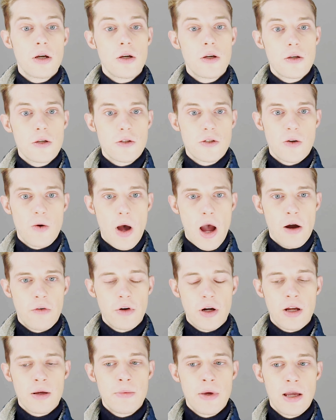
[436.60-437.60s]
So I
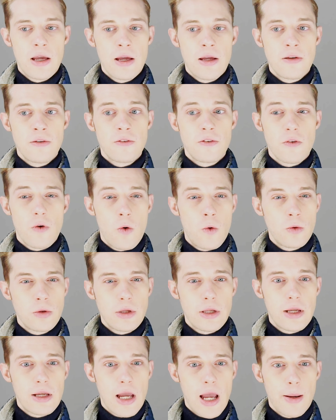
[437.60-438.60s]
recommend only
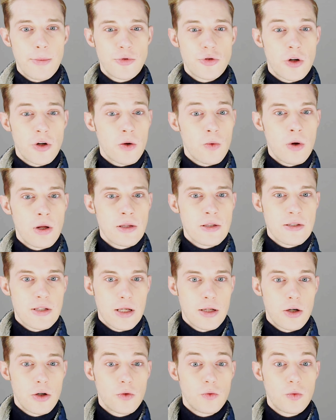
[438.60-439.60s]
capturing ones that
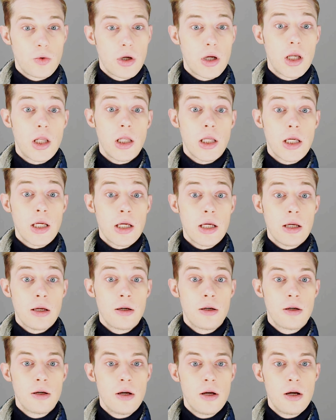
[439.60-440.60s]
are really
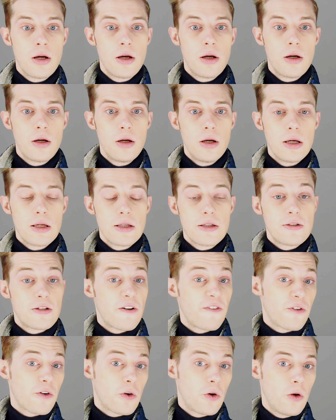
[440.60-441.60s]

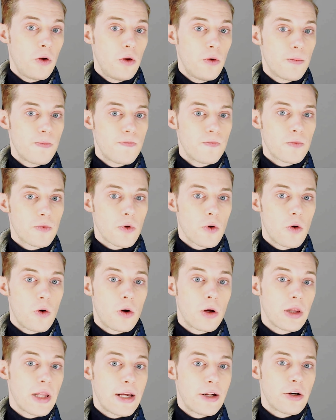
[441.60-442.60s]
difficult or
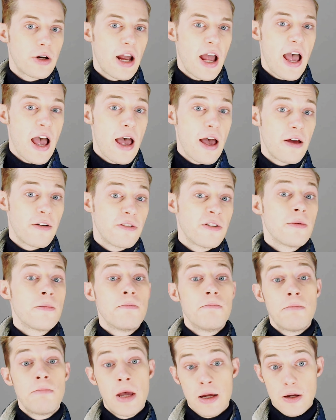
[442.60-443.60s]
later have
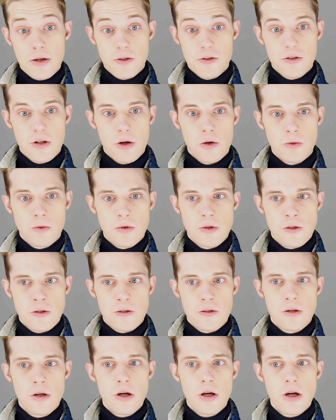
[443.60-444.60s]
Mega Stones,
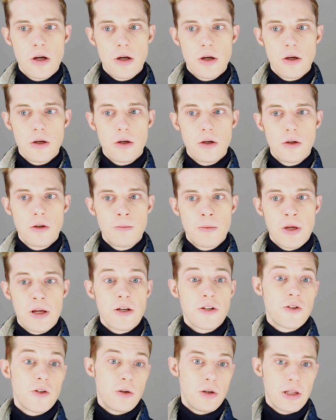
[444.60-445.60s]

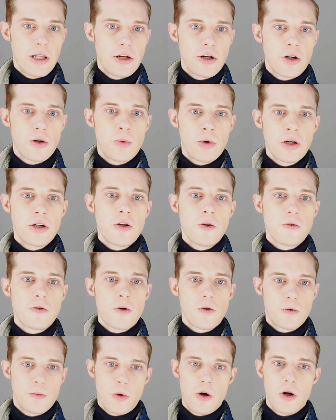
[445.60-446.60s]
because you'll later want to use
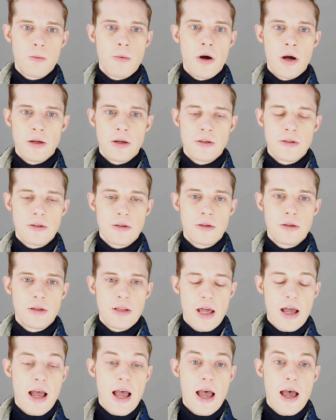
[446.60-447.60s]
those Pokemon
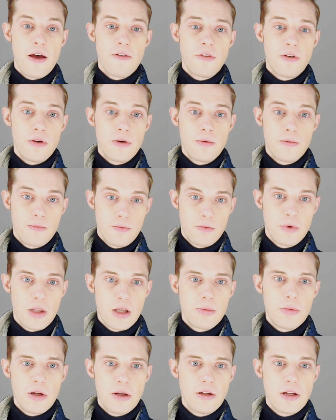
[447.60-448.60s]
that have the
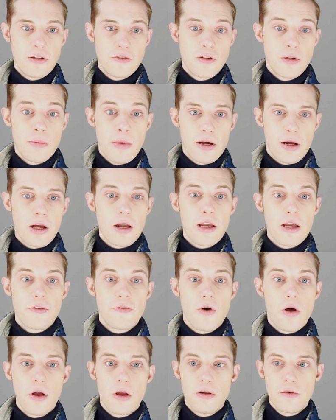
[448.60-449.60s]
ability to Mega
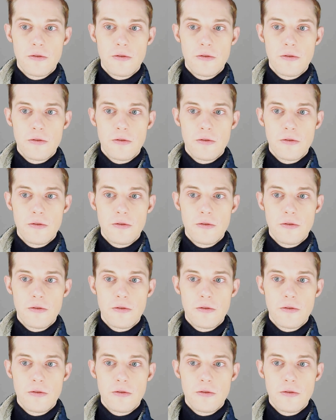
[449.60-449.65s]
Evolve.